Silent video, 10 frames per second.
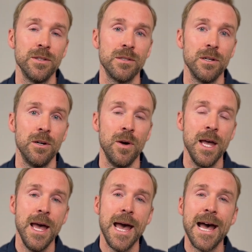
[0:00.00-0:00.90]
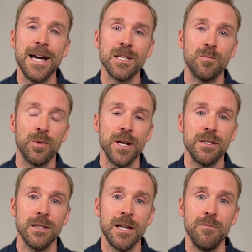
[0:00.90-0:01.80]
And so as
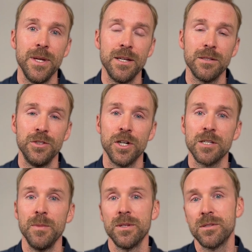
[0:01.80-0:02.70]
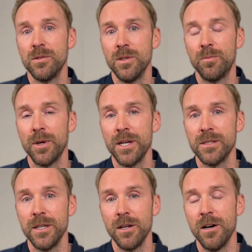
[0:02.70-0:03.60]
PriceLab makes adjustments to the
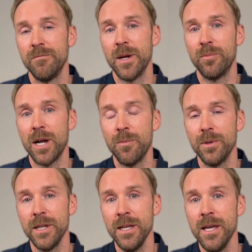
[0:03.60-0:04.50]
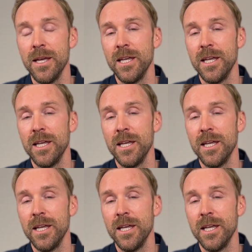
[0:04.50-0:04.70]
pricing of my property,